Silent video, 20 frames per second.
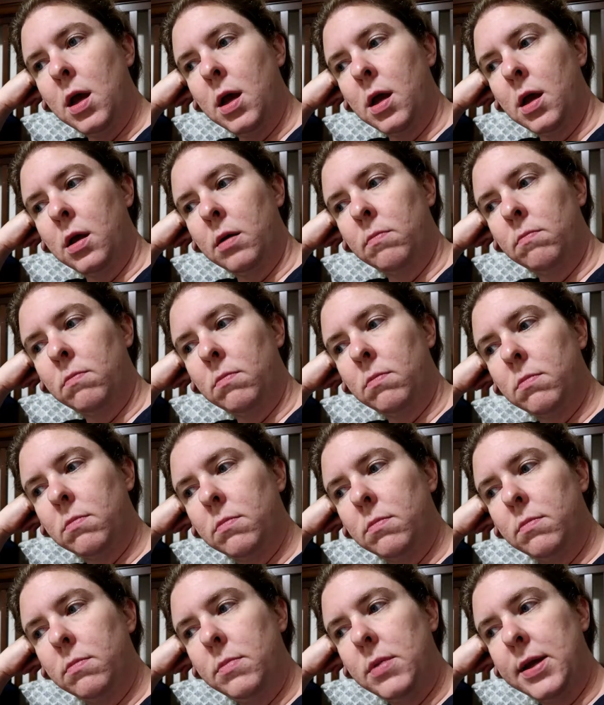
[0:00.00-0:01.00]
um,
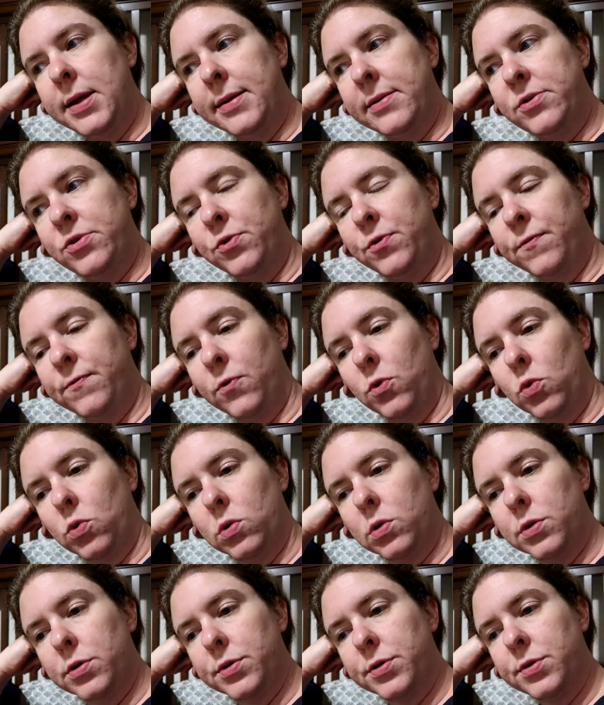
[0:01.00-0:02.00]
into
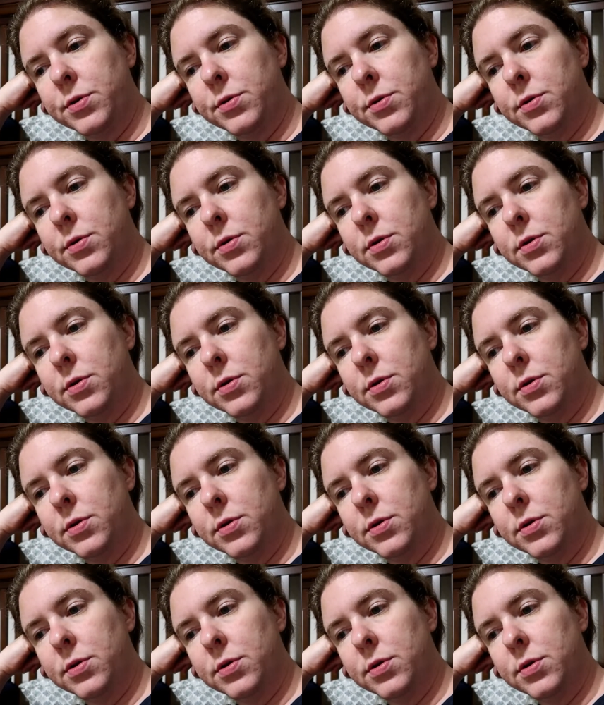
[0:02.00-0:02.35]
folders,